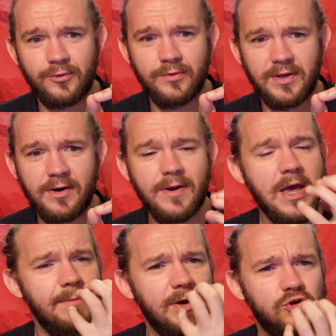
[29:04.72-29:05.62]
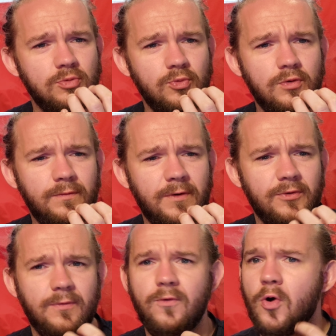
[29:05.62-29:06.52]
fruit there, but as you move
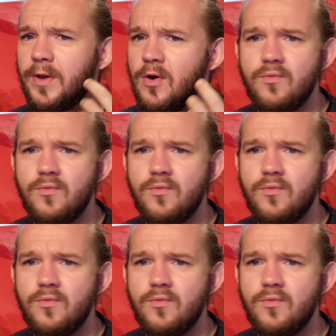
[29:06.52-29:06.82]
further forward,